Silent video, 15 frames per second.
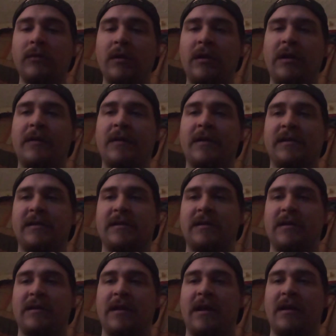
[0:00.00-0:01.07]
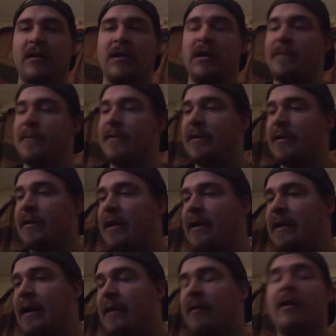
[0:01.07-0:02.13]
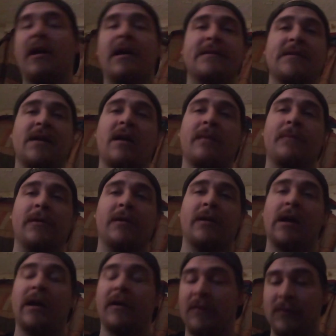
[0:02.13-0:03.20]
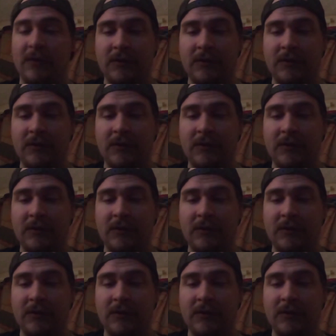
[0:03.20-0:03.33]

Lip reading: Here is another Carpenter. I got all kinds of Carpenter, guys.